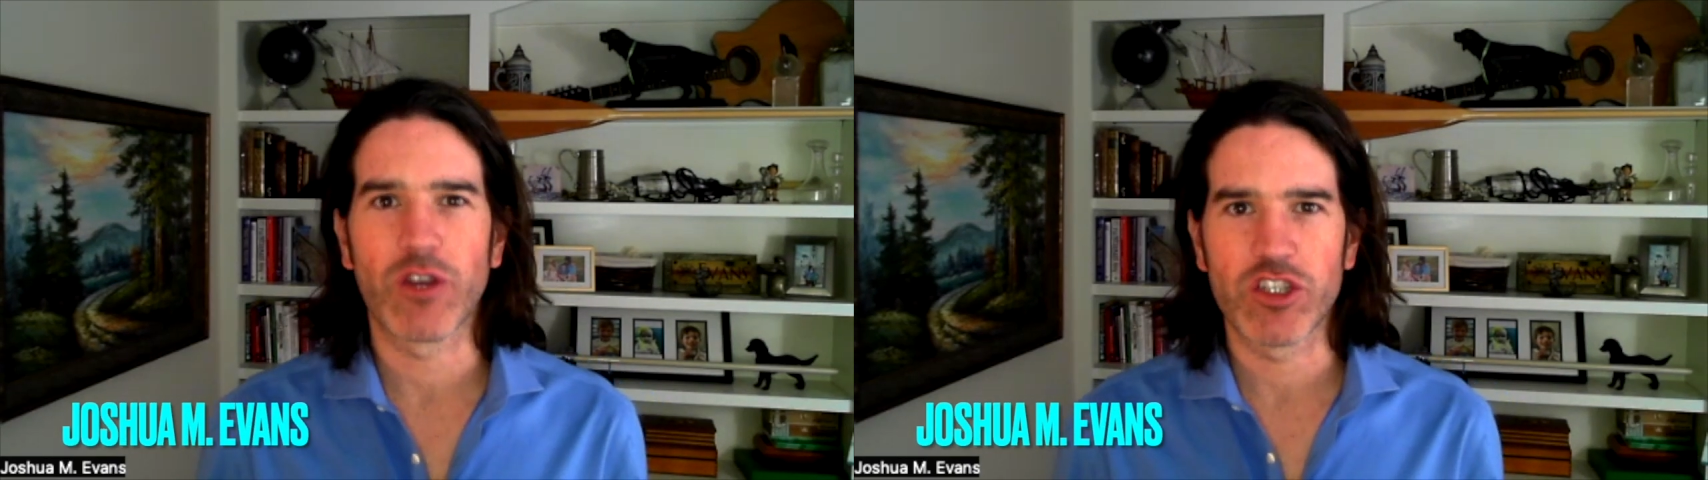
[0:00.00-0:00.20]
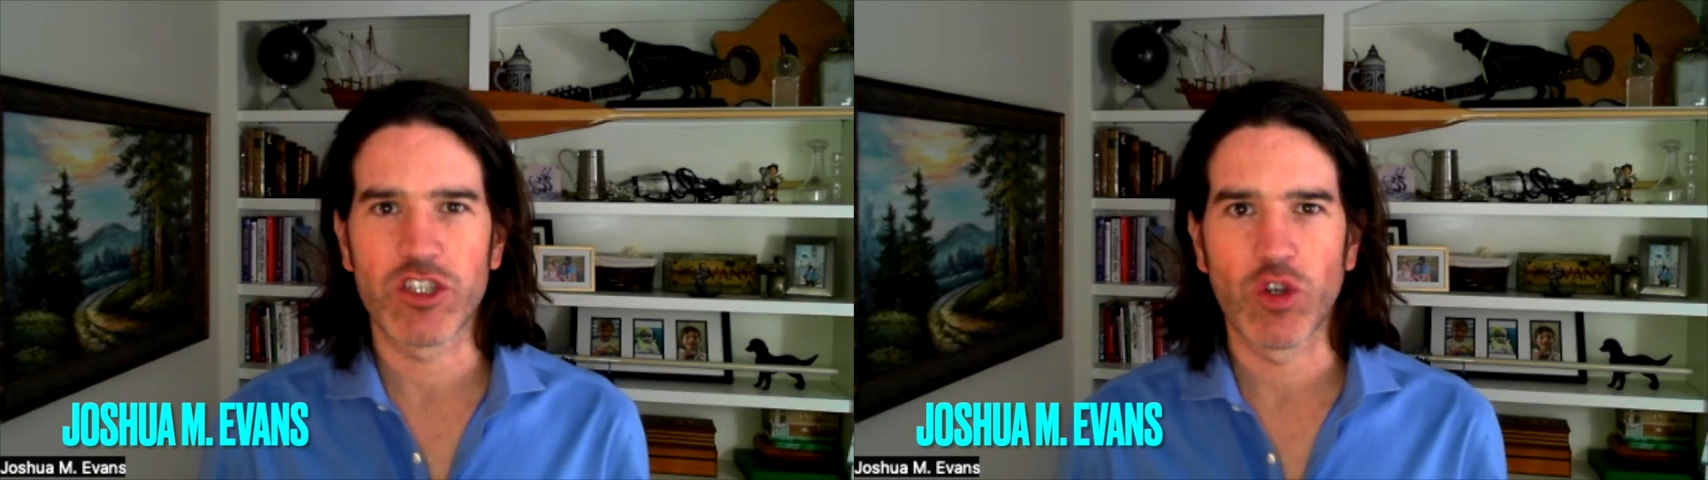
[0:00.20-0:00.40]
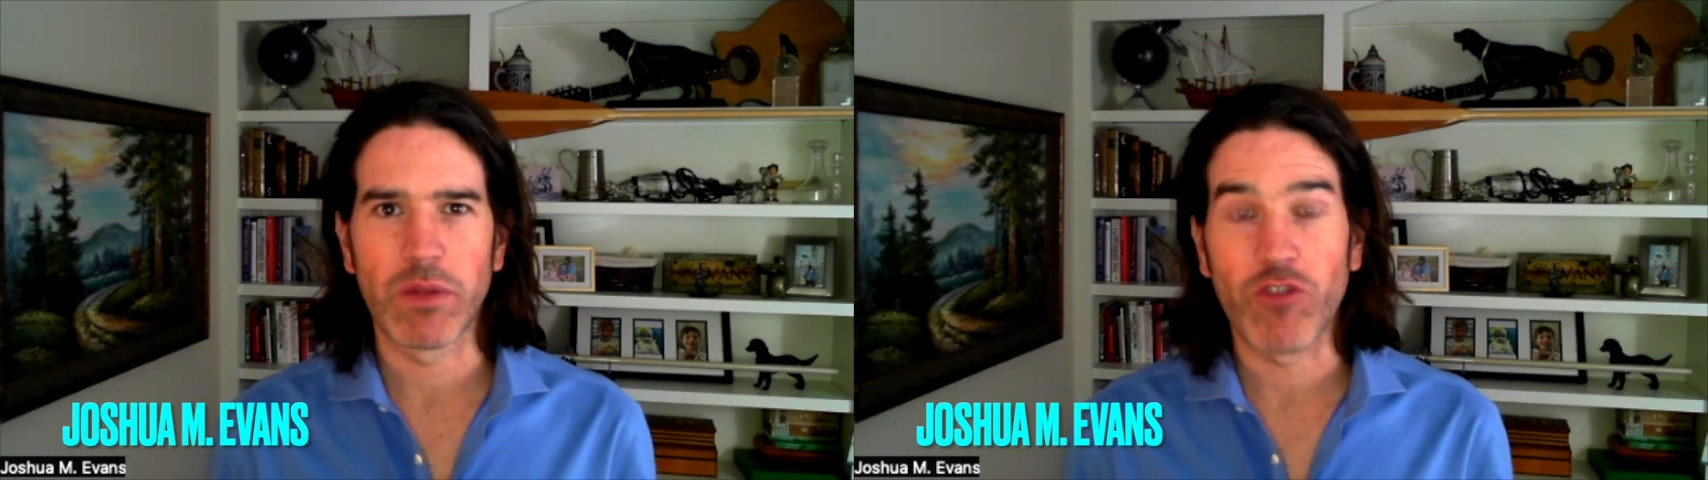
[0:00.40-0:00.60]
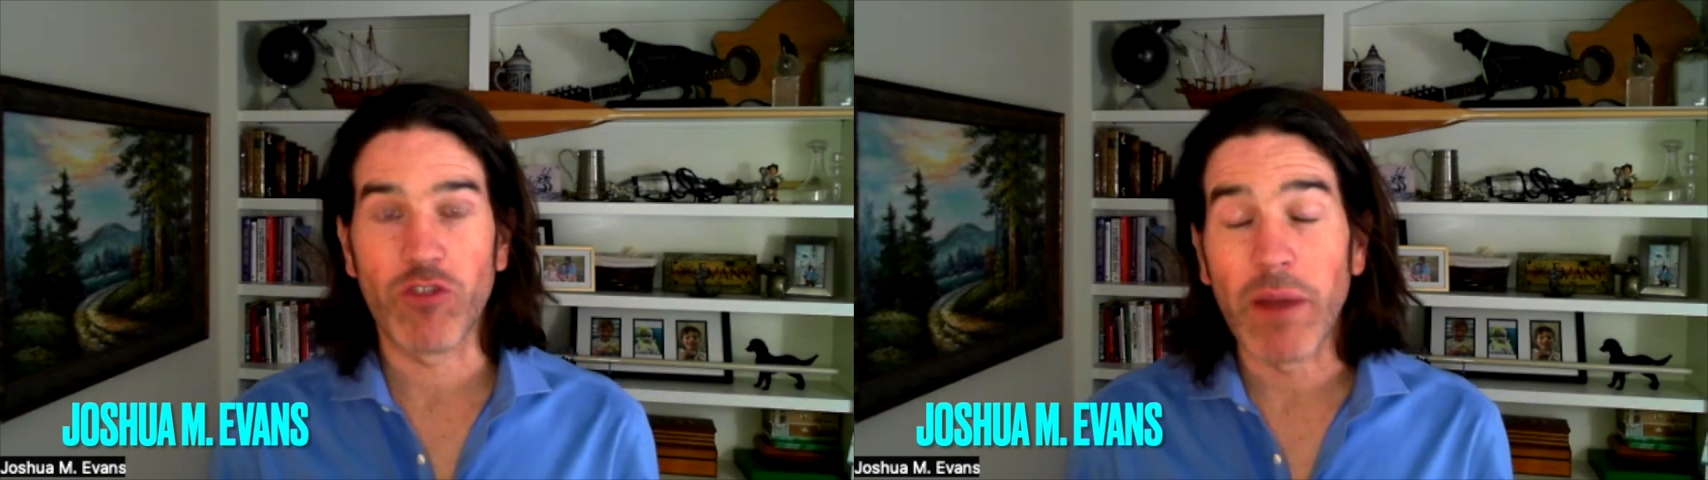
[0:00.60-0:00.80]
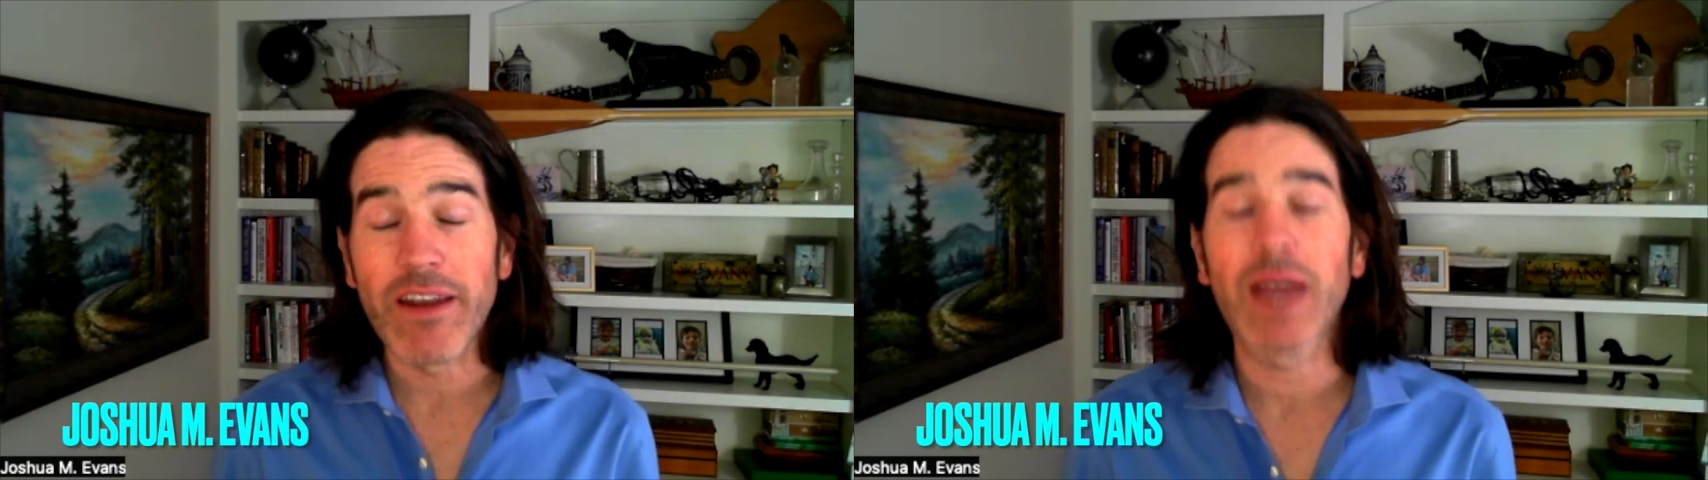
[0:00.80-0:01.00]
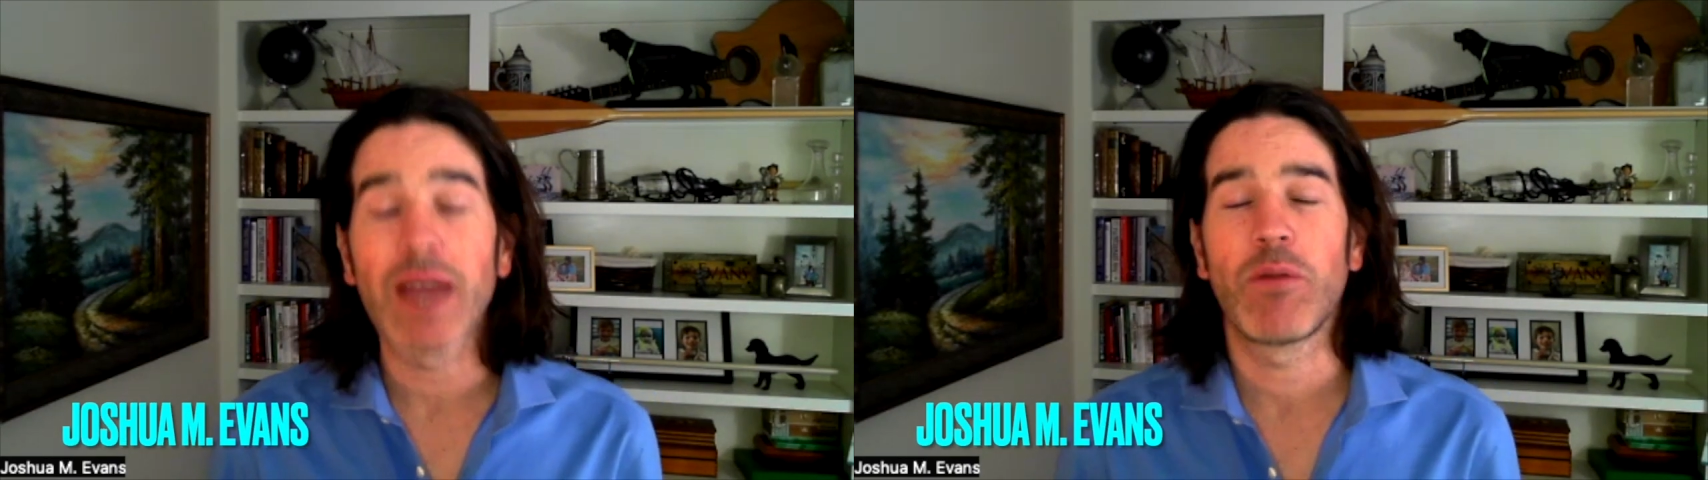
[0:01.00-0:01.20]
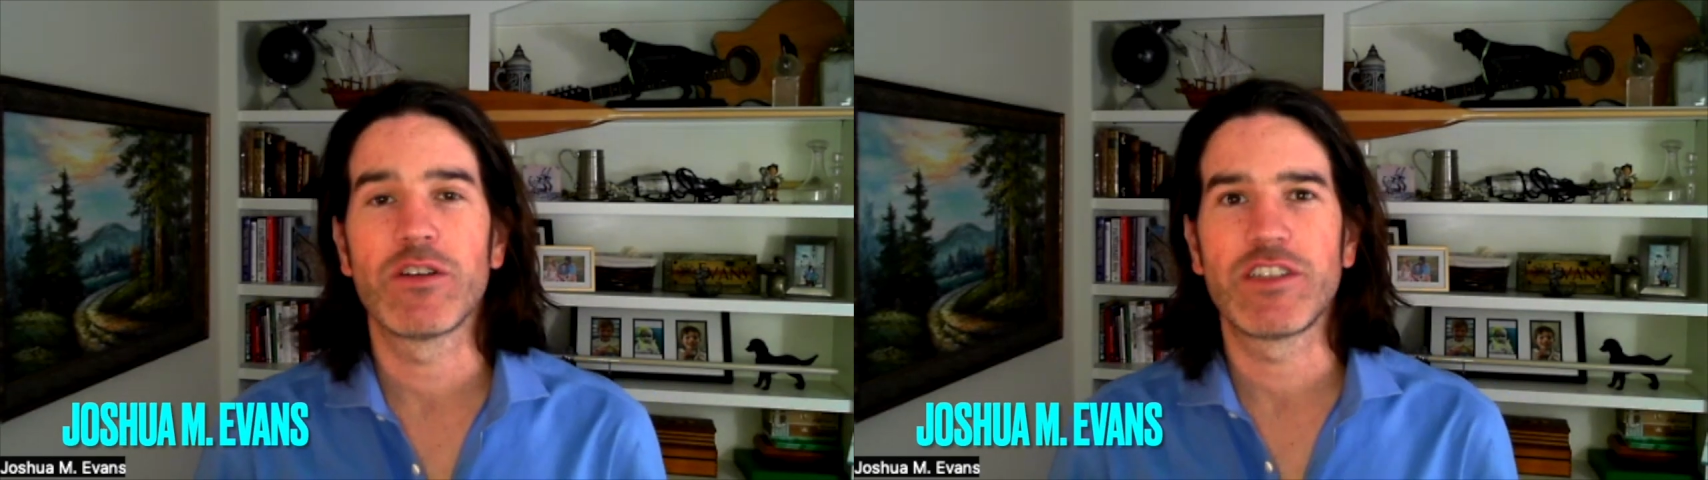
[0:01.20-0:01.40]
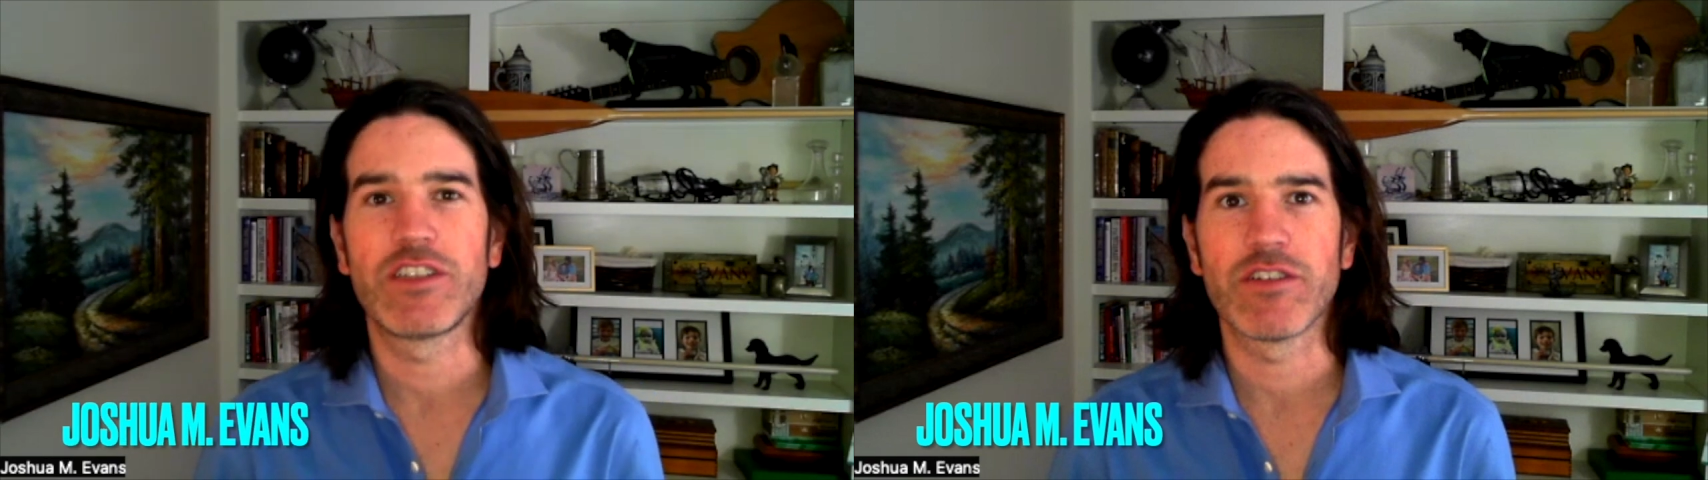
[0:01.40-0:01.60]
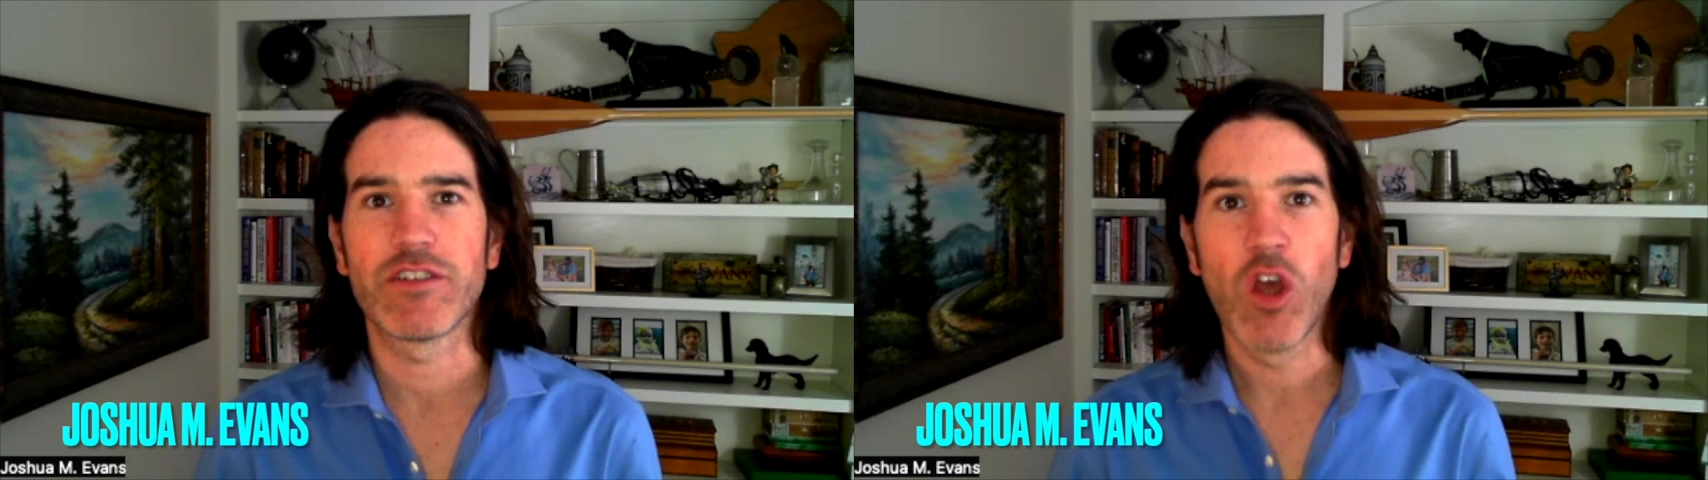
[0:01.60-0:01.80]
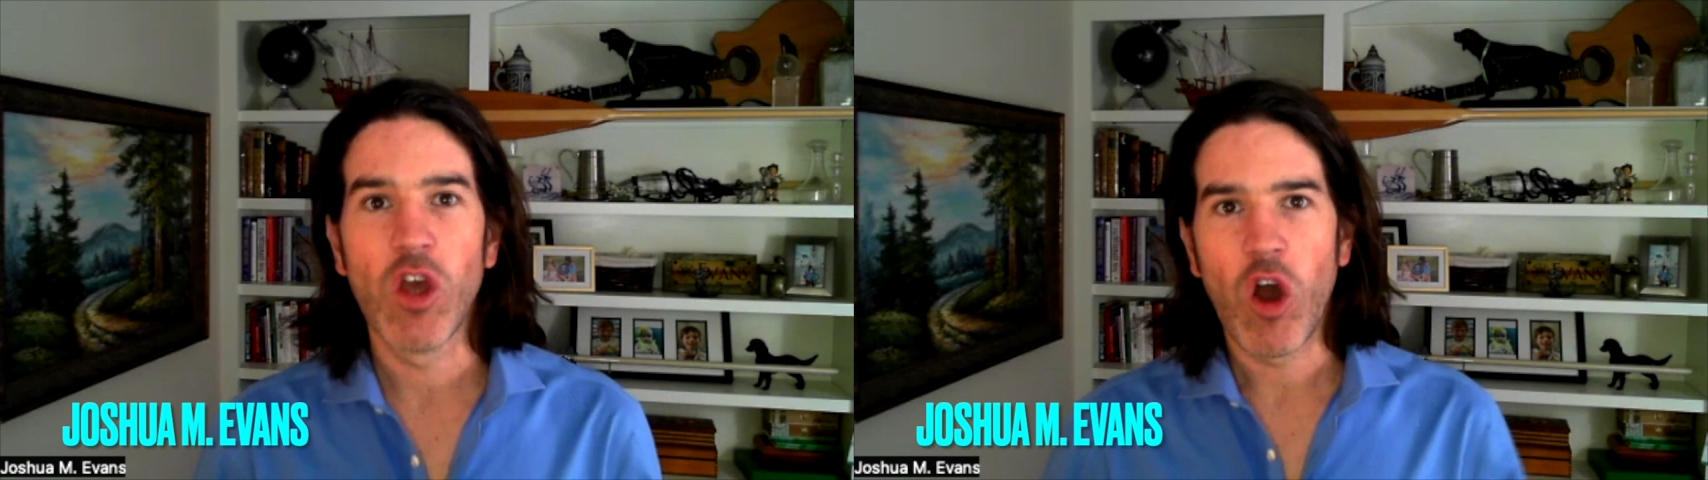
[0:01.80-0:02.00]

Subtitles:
going to join me for my 9-part series